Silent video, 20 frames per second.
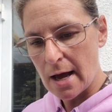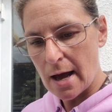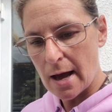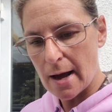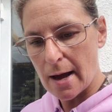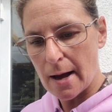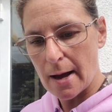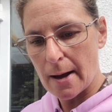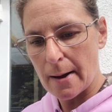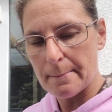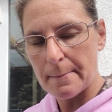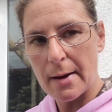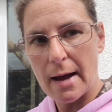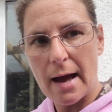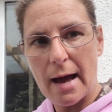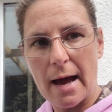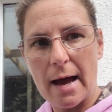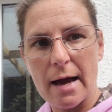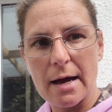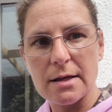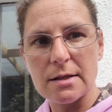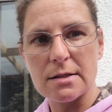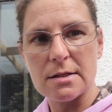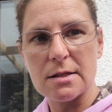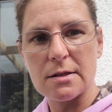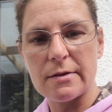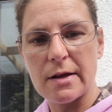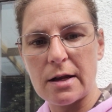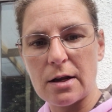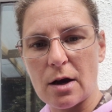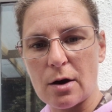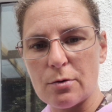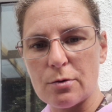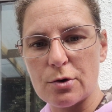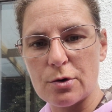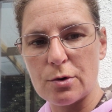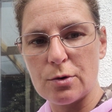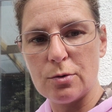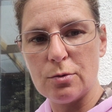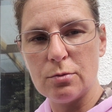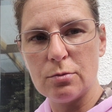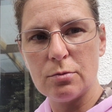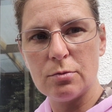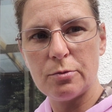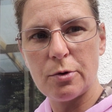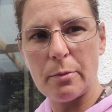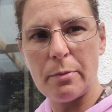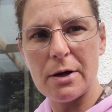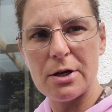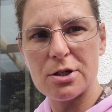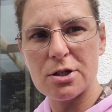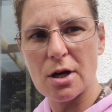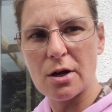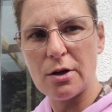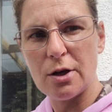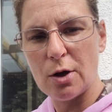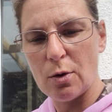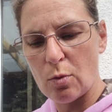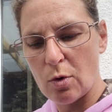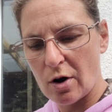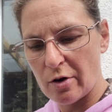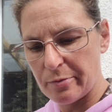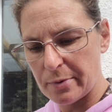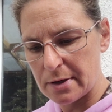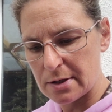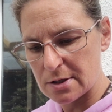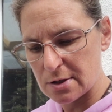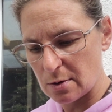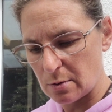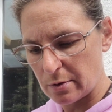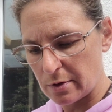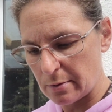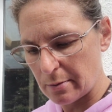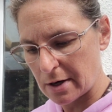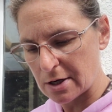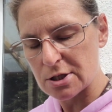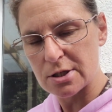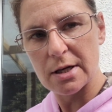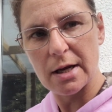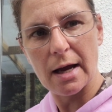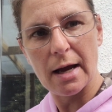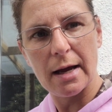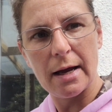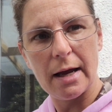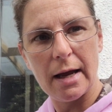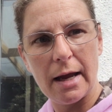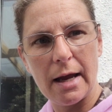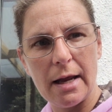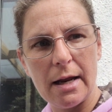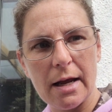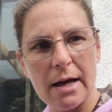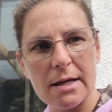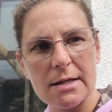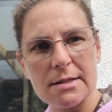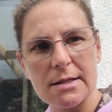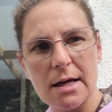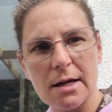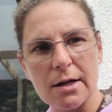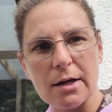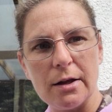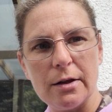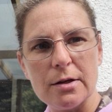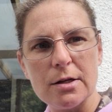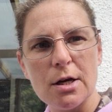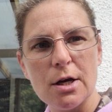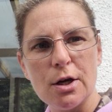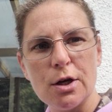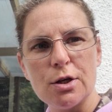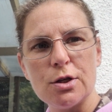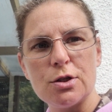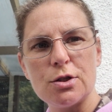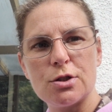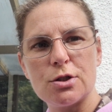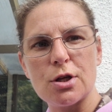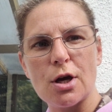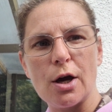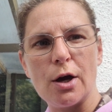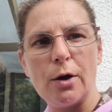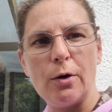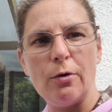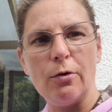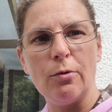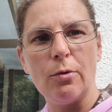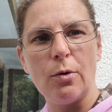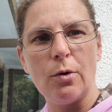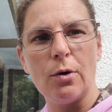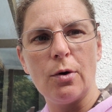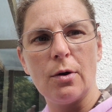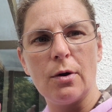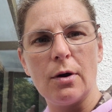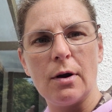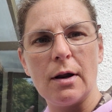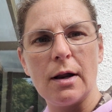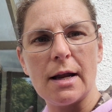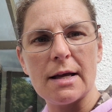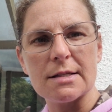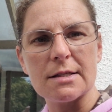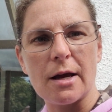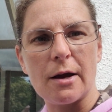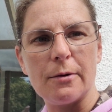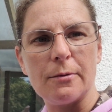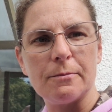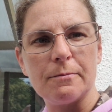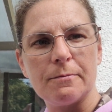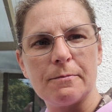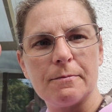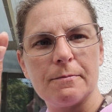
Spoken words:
and then I will probably show you what I've been doing with them actually in a second. So let's go.